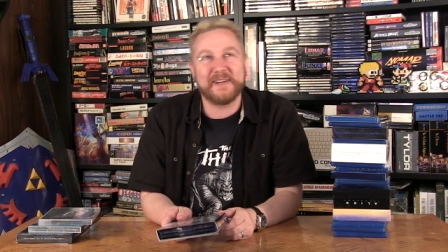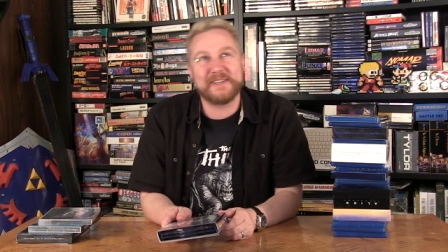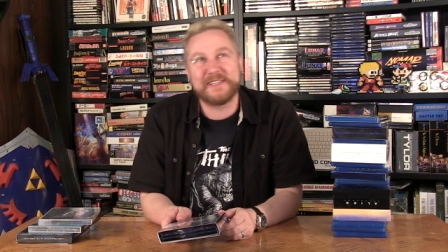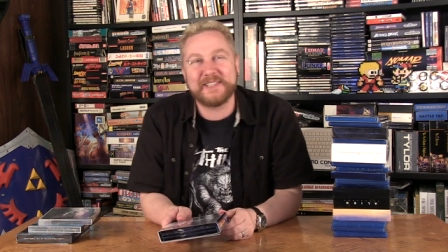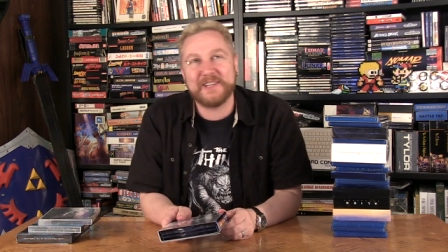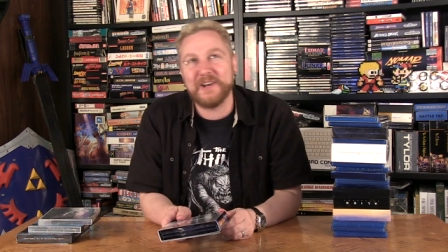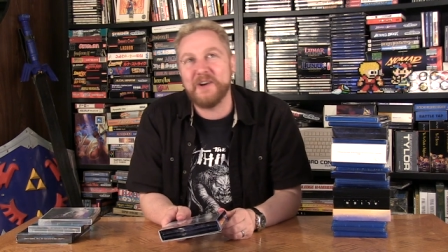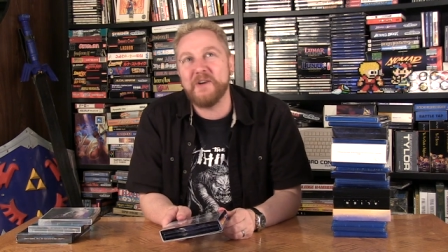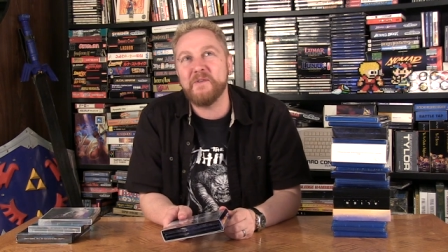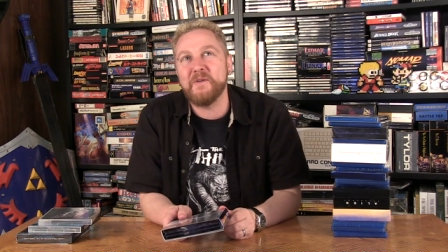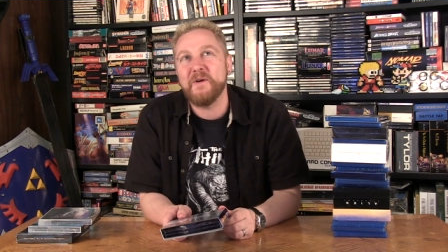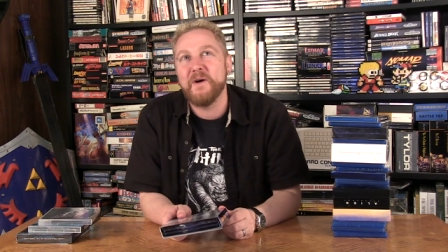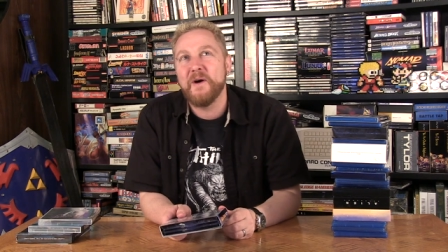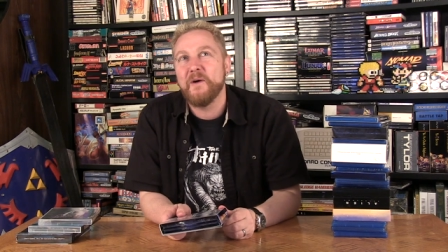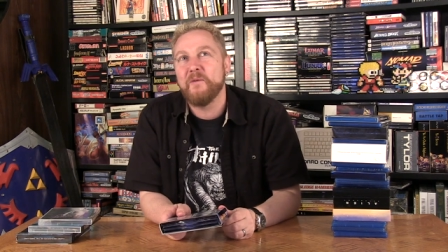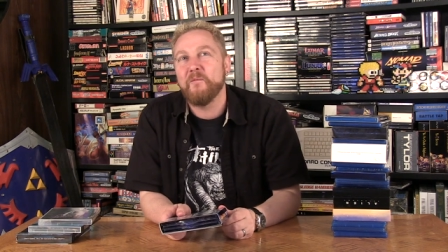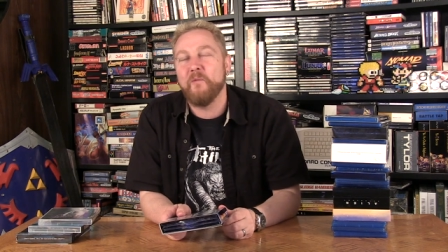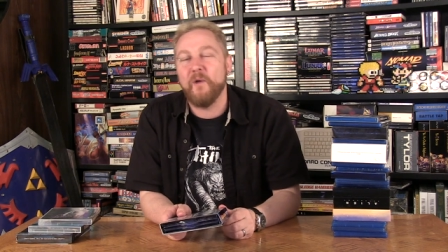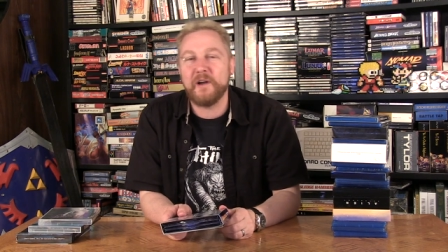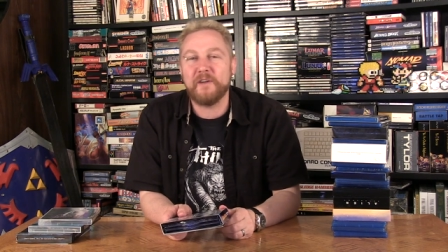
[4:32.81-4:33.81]
It's so
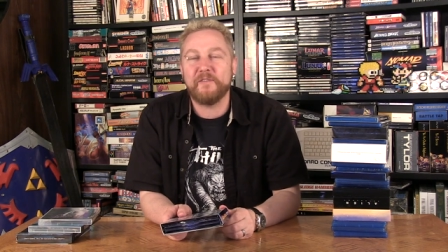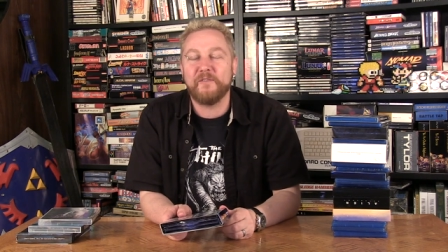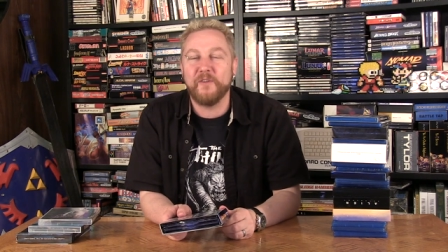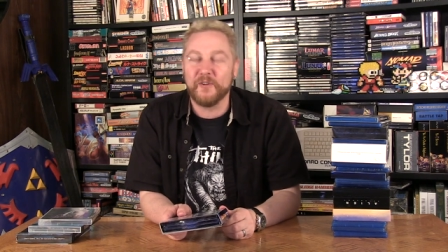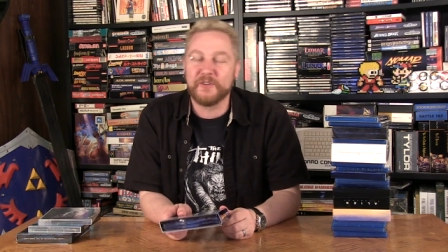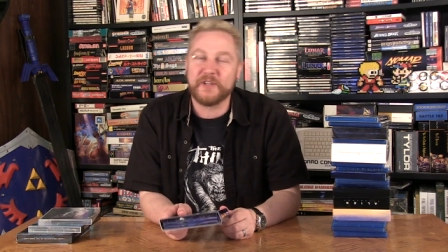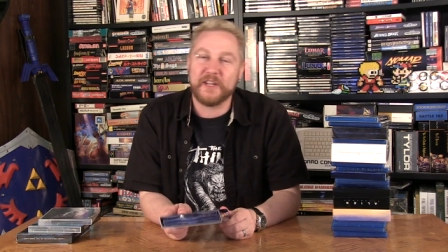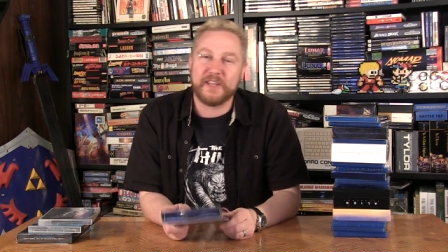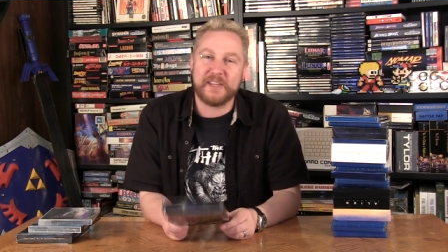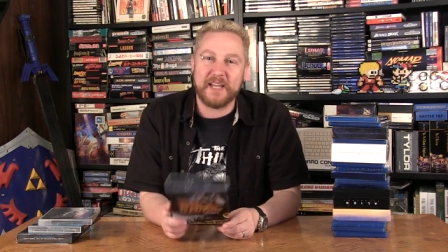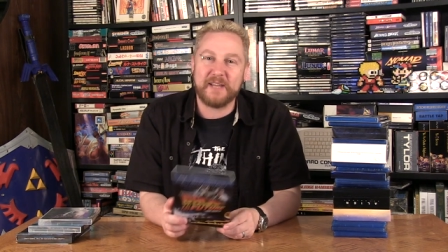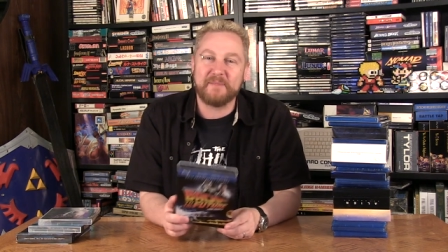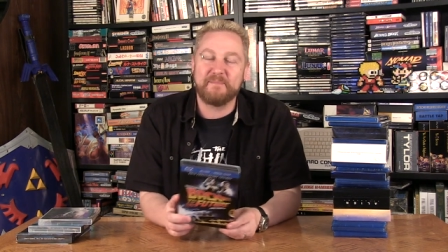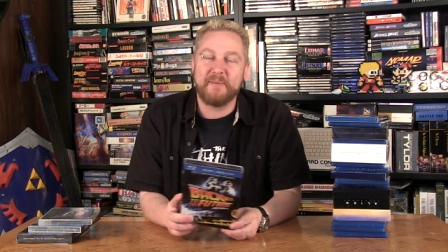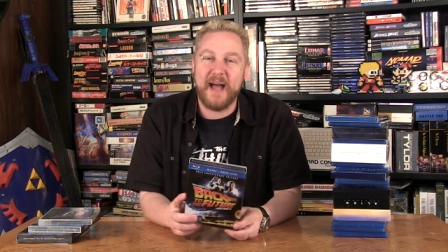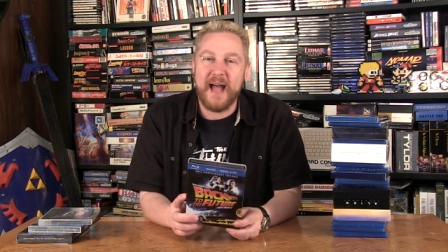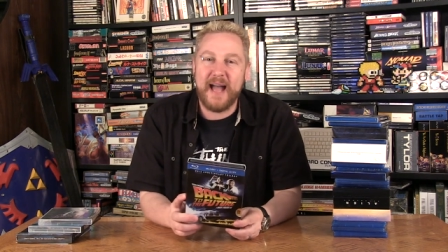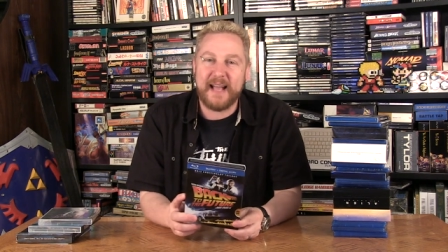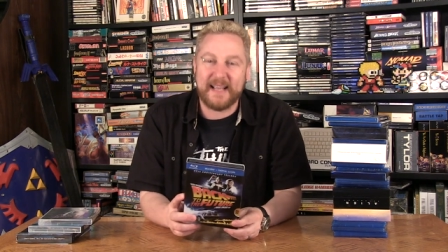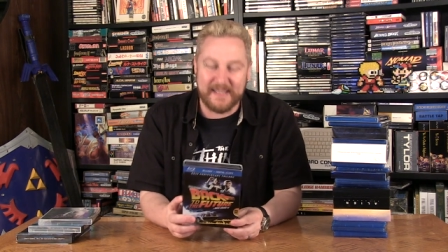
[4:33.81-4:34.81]
wonderful to think
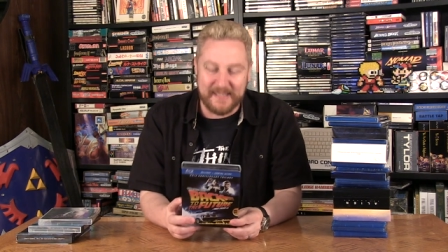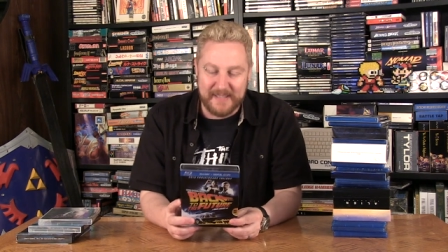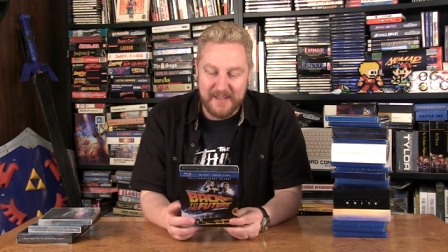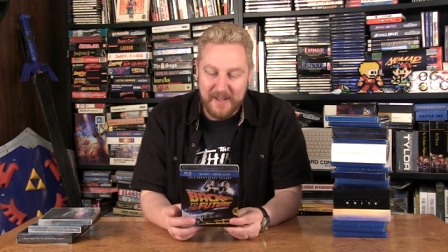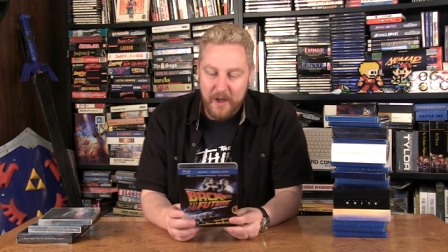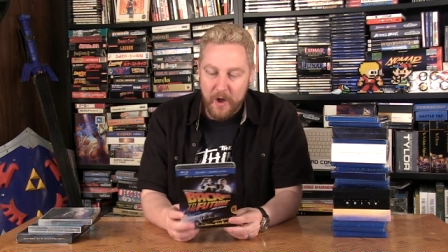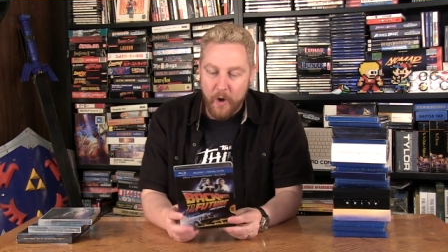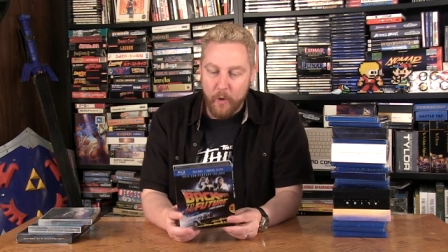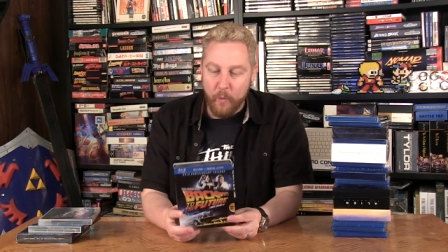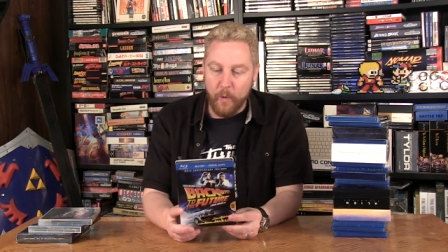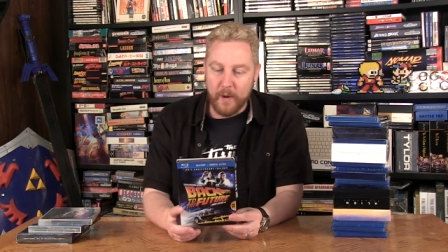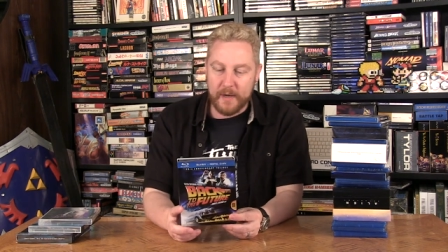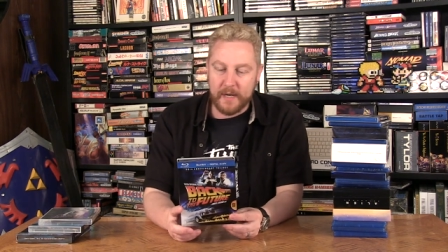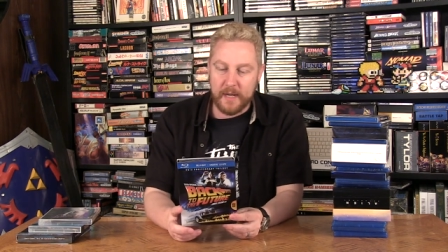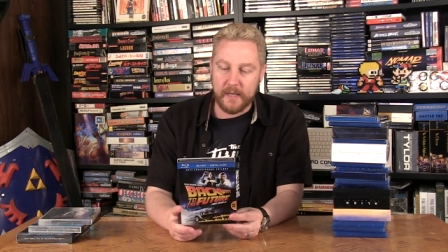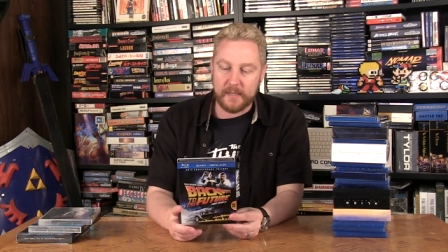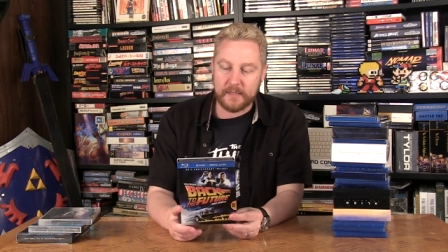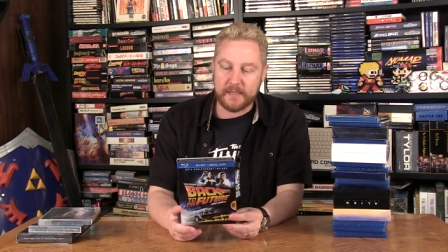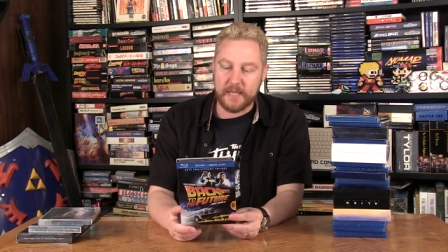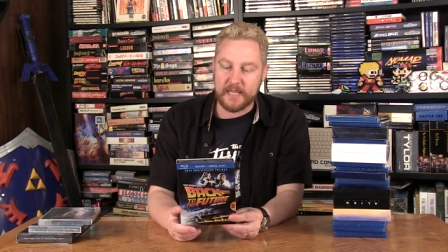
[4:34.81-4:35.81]
back and what
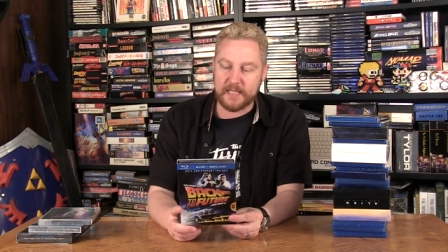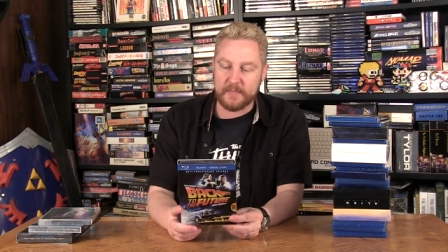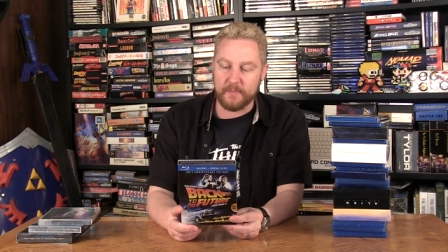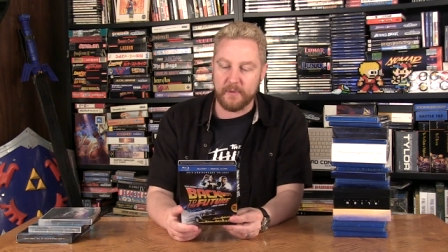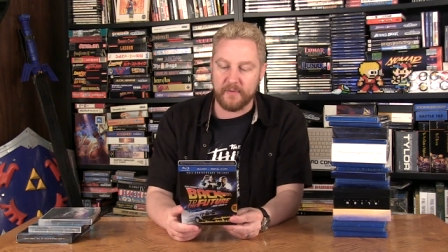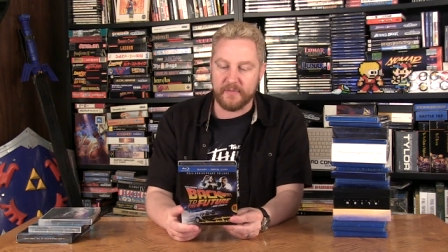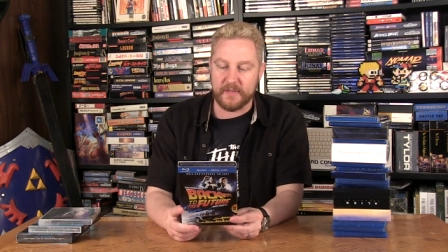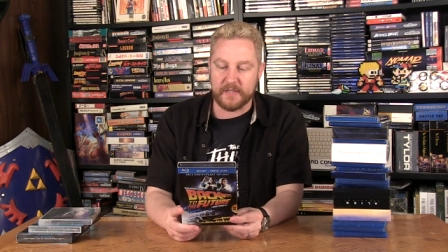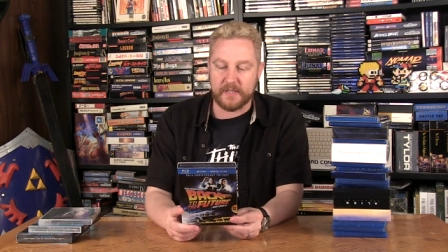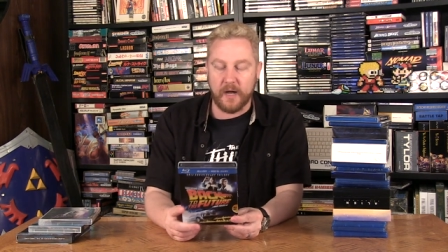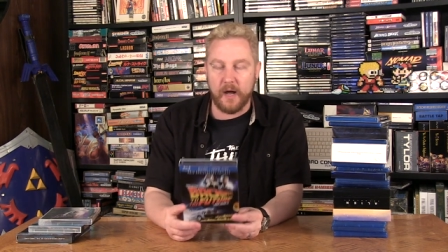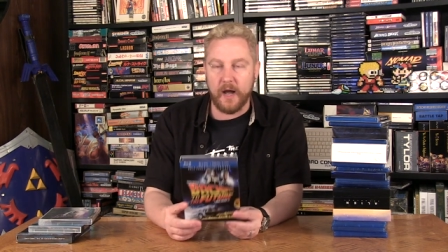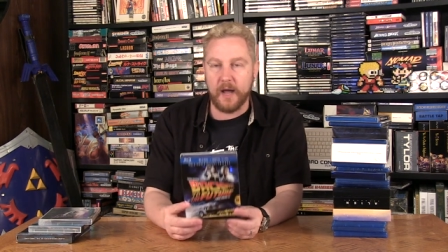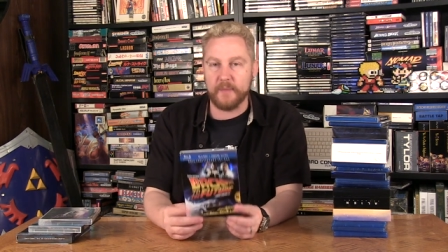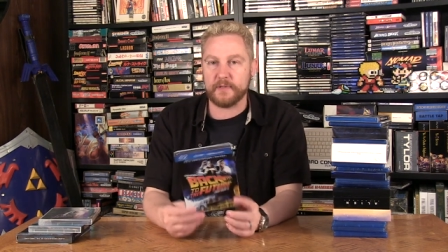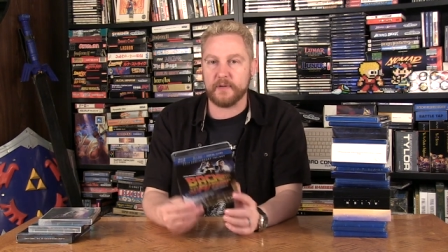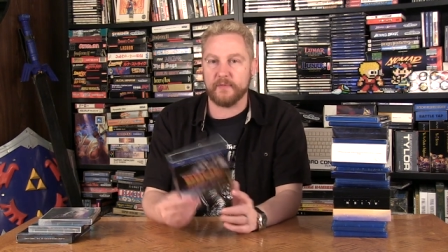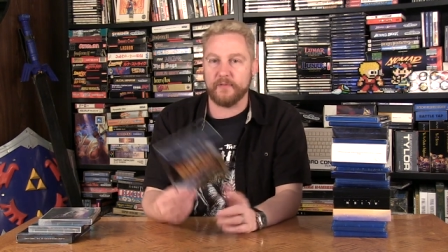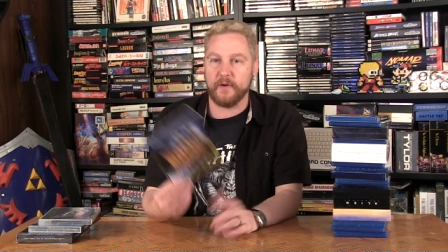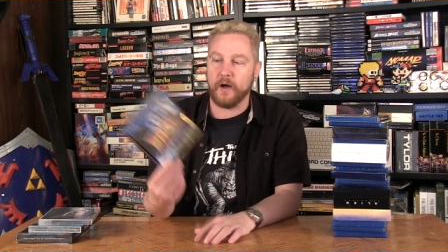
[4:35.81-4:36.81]
a testament of the
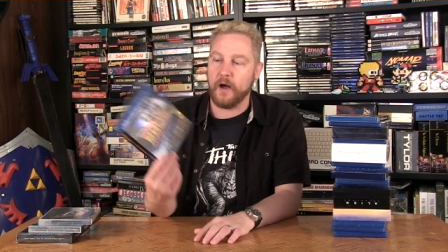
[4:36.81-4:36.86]
times of a,